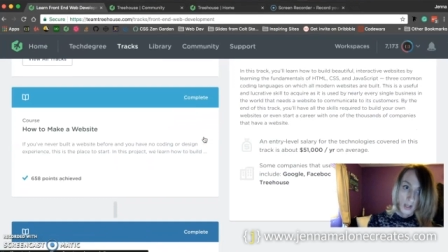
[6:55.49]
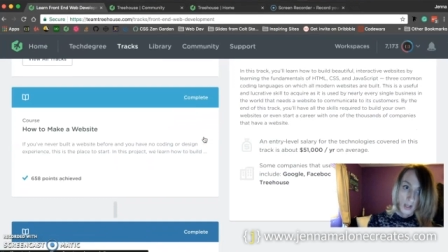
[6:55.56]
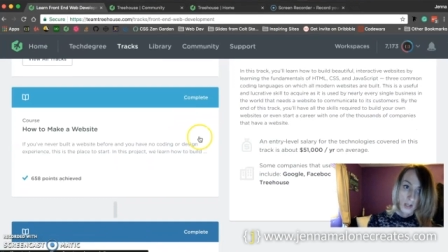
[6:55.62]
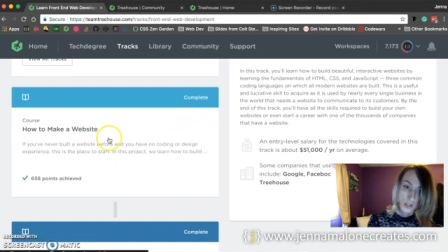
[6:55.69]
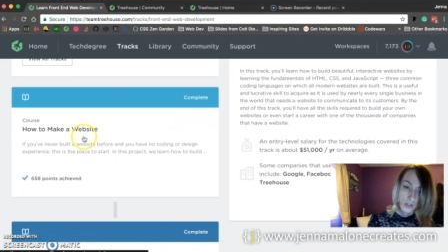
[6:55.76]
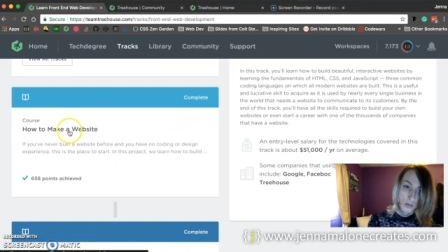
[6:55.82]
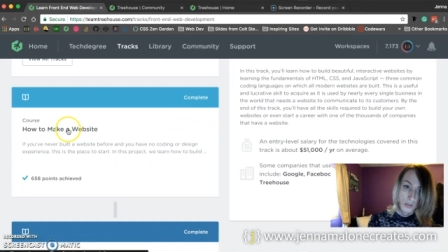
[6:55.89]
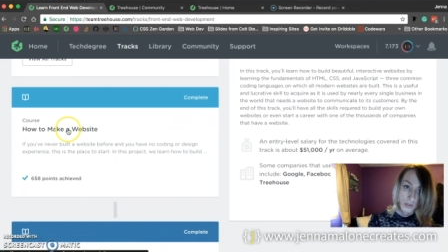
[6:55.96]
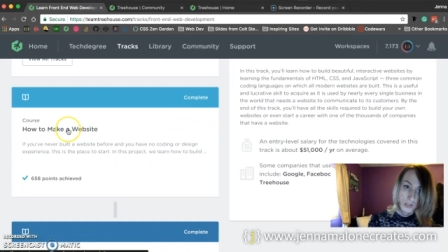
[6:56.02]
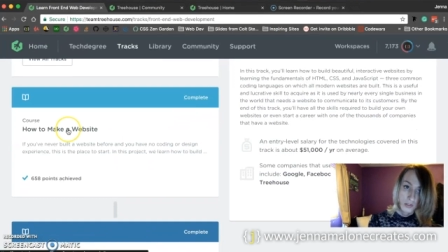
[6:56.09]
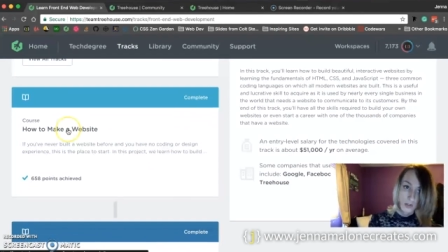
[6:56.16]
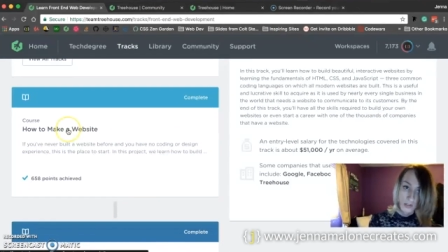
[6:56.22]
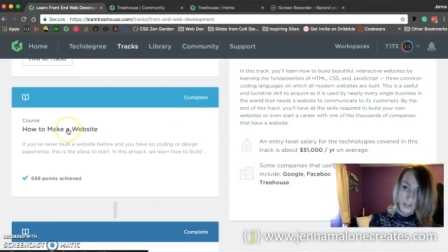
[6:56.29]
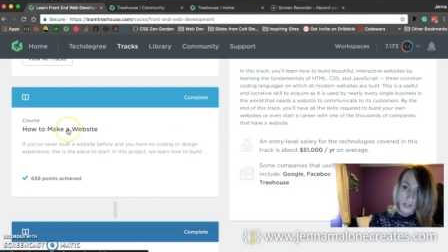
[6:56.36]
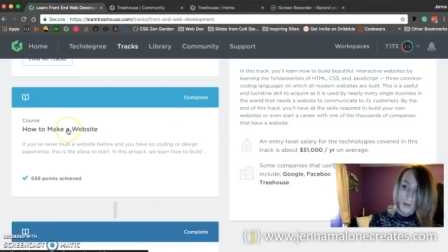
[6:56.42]
So it
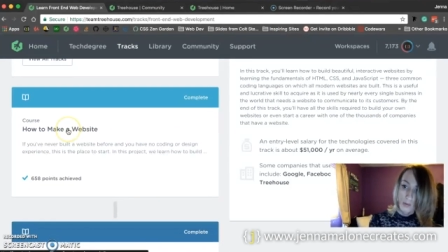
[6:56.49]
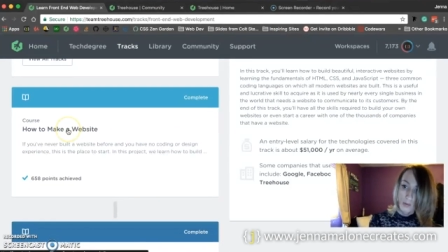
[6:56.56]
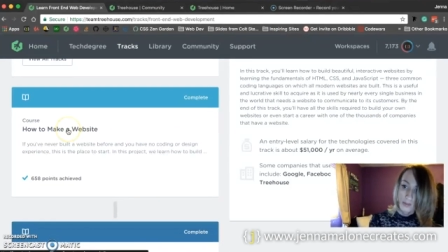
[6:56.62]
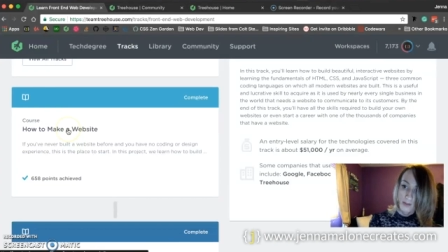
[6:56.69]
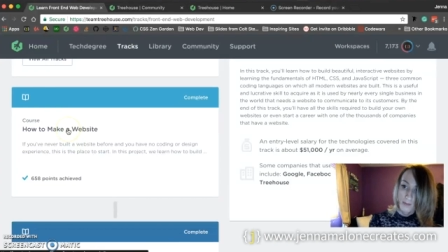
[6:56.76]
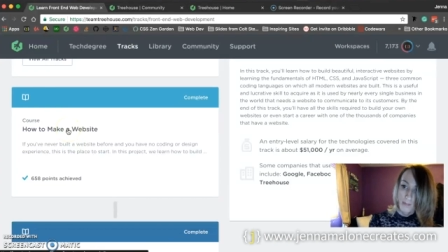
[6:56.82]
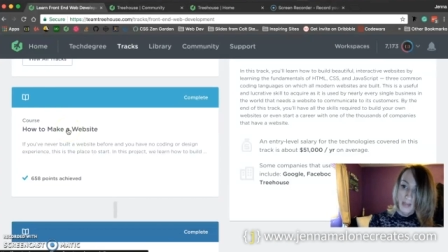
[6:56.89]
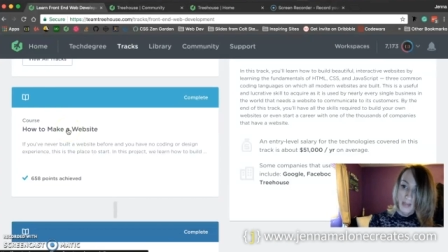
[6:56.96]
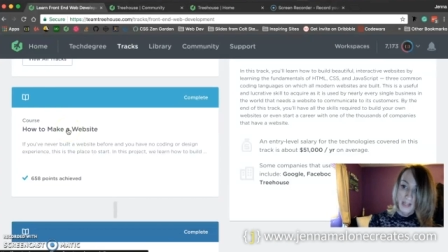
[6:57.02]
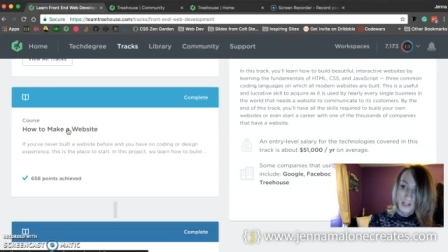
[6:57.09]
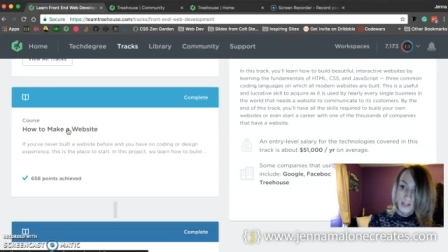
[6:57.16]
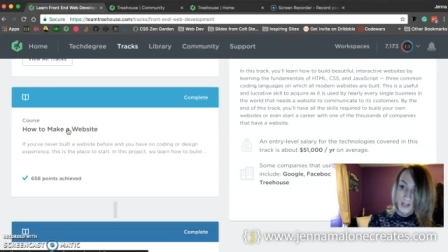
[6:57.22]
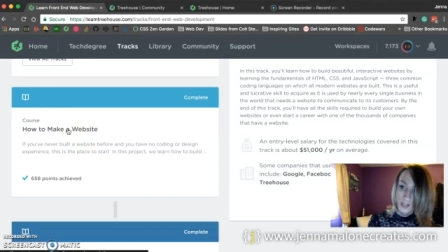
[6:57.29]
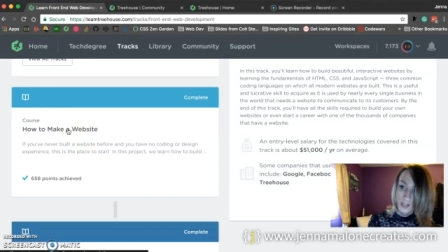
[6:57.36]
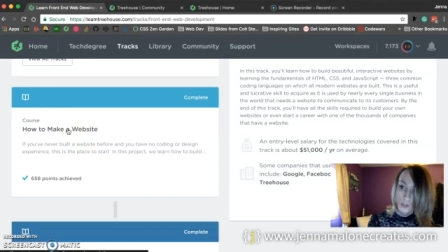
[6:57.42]
starts out with the
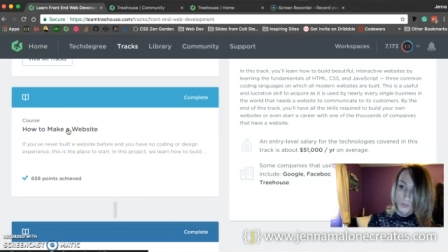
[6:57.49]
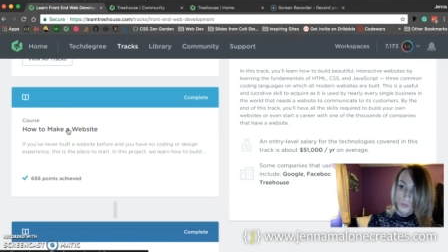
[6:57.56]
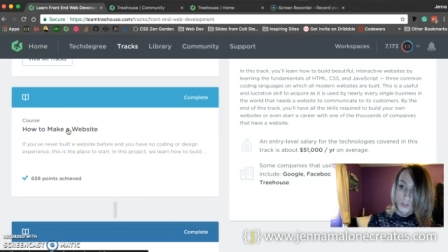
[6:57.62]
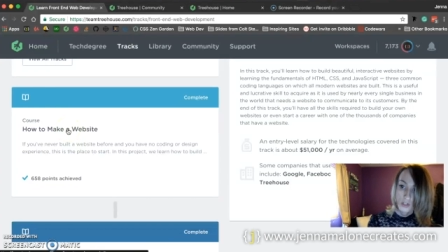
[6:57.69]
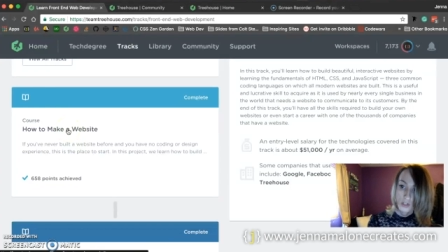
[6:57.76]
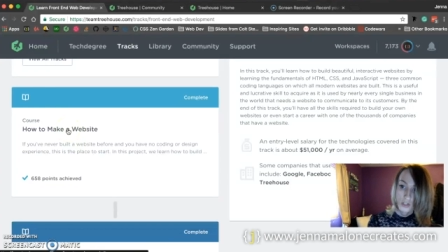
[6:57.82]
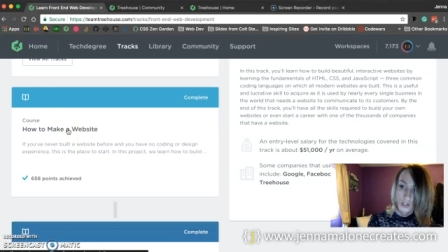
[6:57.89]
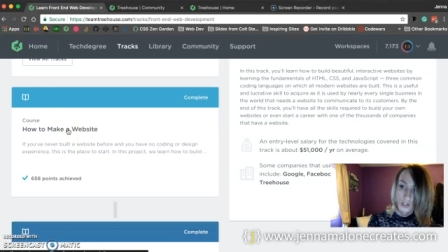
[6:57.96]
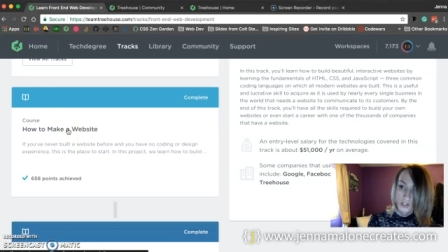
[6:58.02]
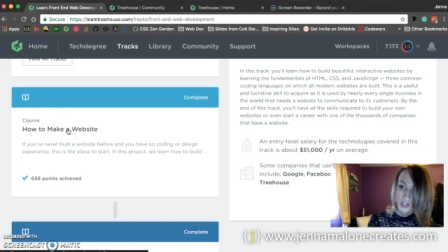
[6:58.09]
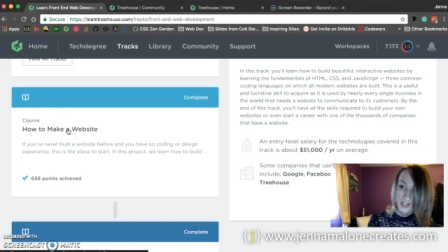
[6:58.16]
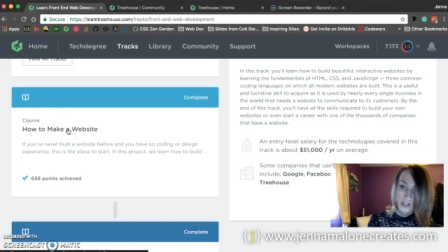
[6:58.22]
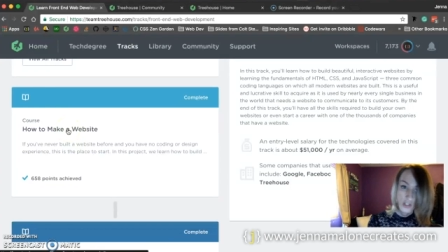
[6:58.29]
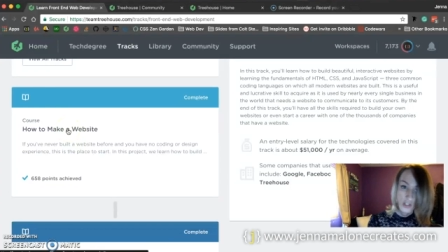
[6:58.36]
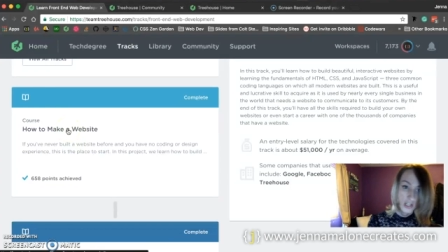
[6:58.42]
basics, which is just
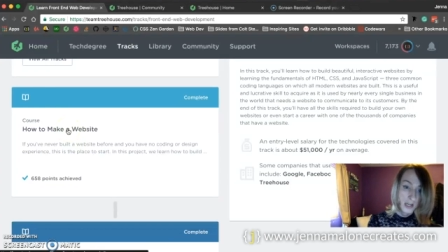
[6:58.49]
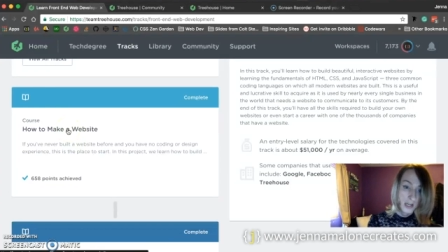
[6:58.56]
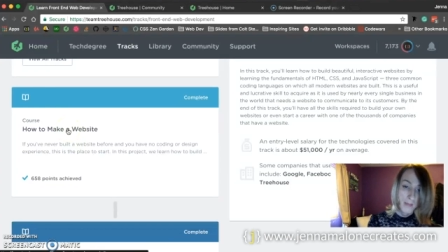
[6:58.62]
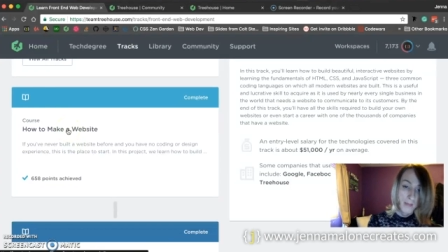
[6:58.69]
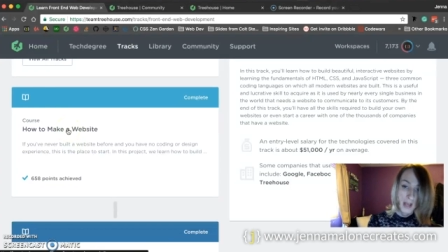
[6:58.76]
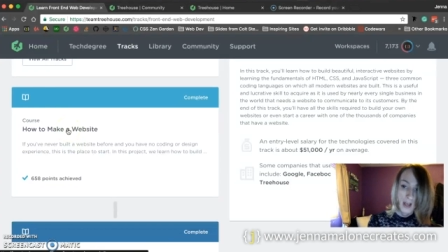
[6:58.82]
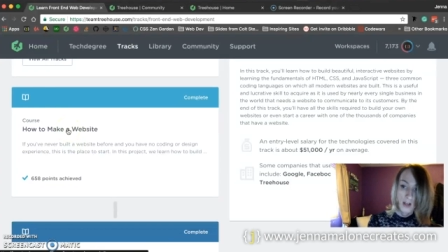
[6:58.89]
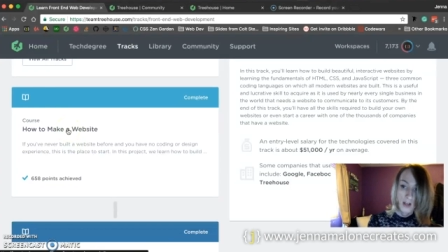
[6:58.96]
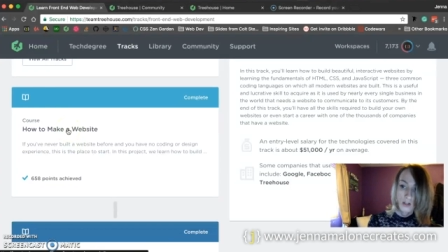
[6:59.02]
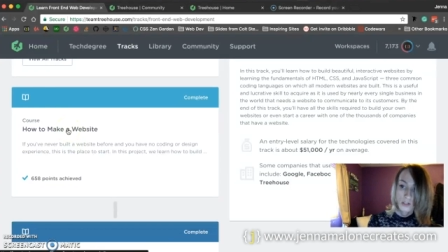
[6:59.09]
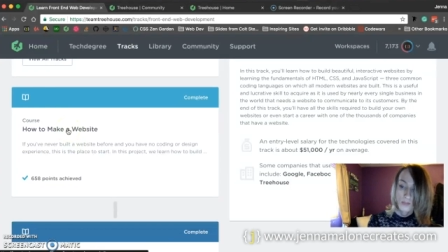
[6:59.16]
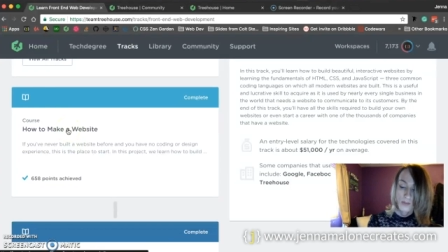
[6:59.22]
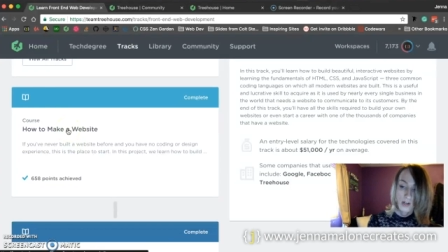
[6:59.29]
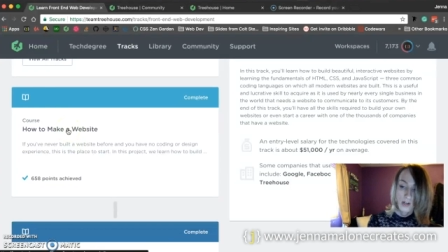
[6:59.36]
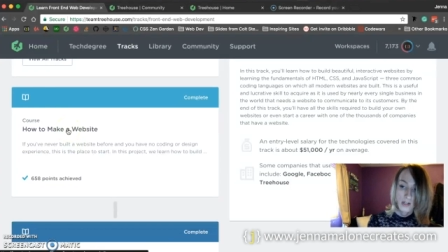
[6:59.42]
H T M L. It's
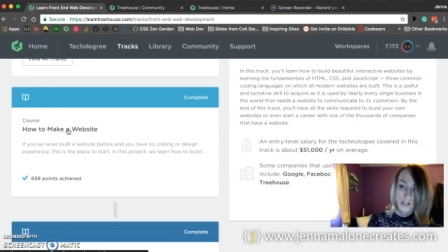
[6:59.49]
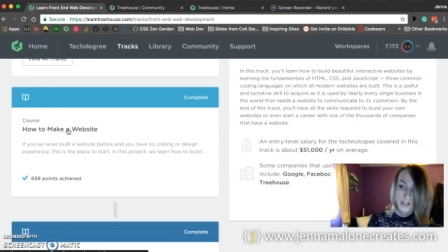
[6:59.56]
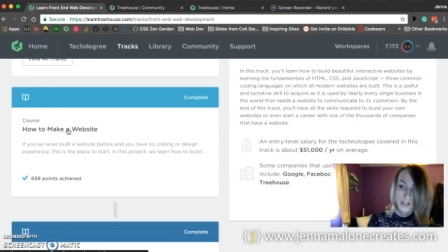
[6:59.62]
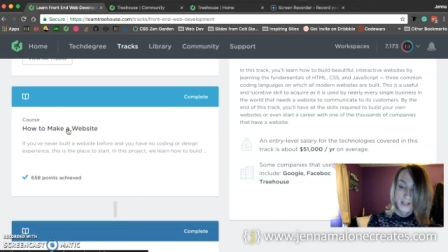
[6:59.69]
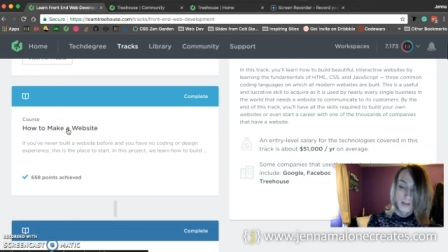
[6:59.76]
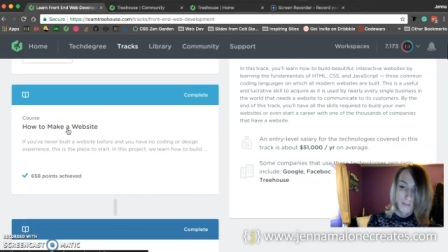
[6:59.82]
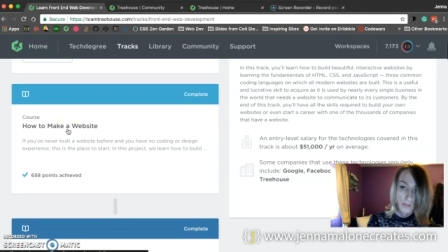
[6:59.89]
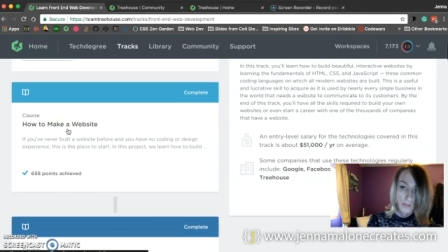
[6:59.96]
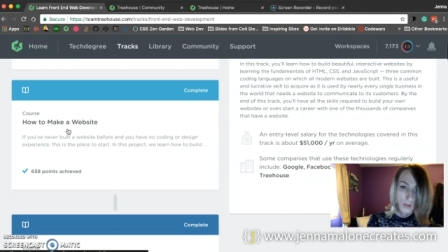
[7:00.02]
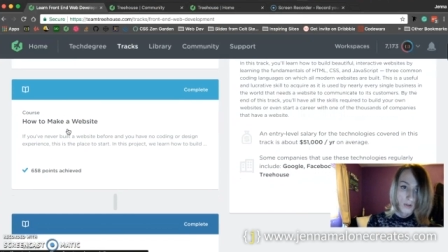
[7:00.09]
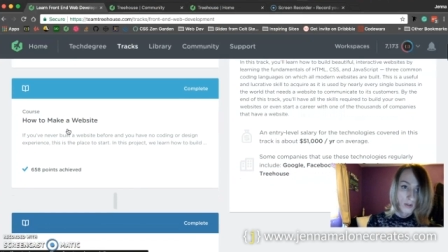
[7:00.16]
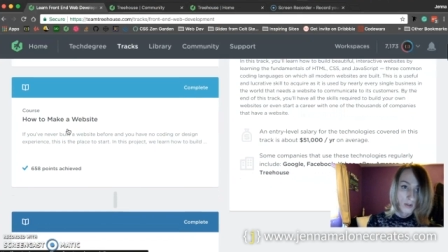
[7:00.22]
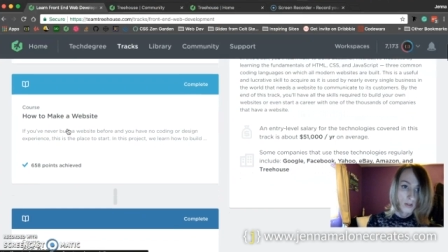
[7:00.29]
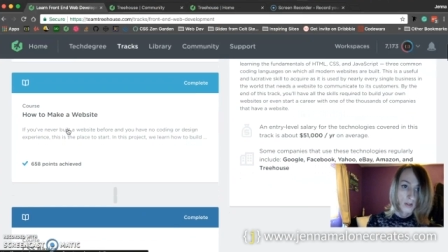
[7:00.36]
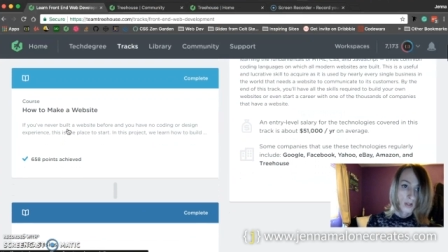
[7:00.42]
very
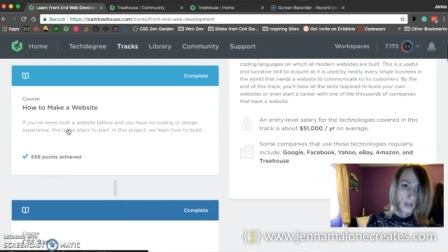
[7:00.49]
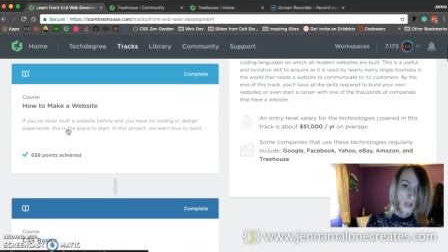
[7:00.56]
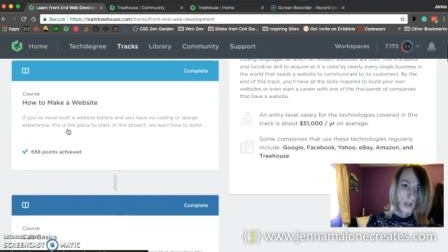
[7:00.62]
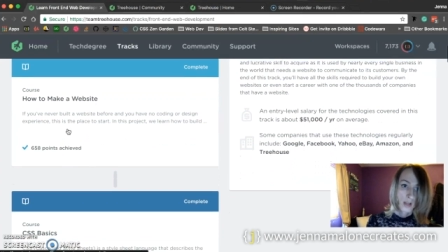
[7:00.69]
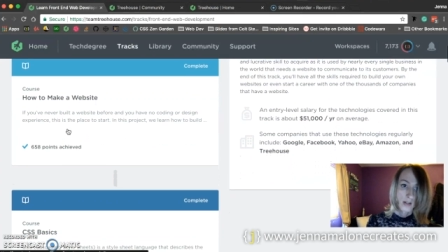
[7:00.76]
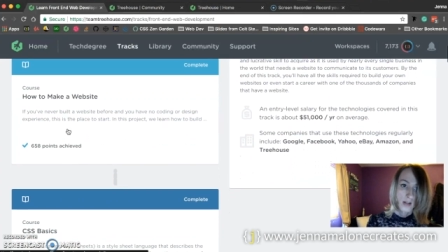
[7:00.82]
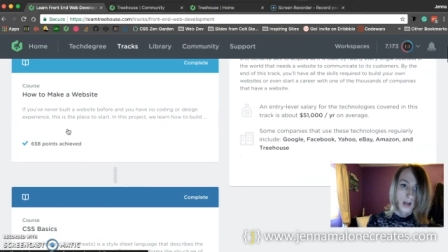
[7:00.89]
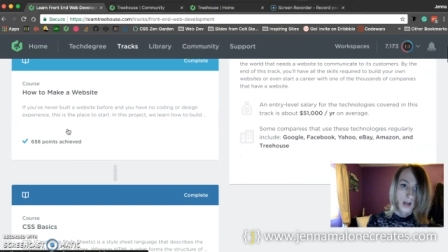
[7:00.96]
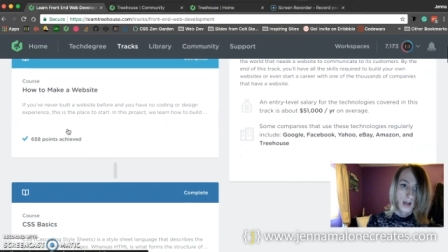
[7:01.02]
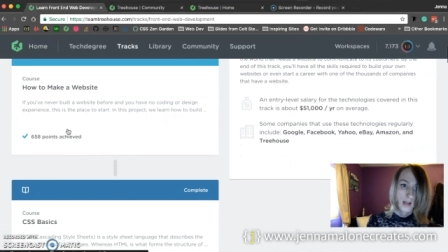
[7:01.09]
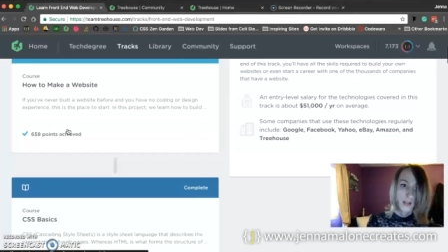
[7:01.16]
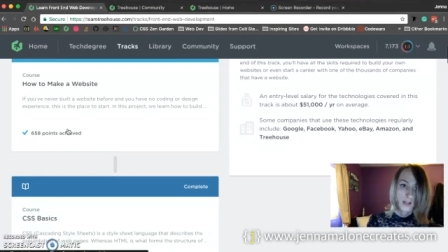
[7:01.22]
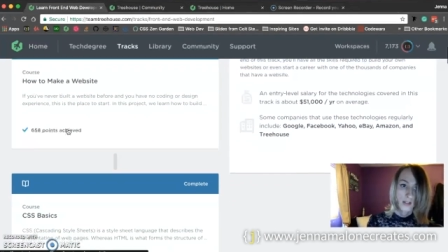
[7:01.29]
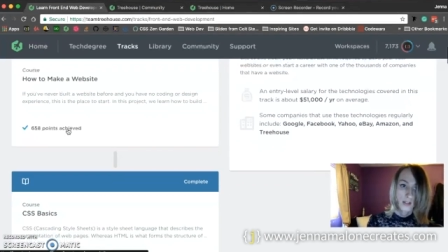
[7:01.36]
simple, not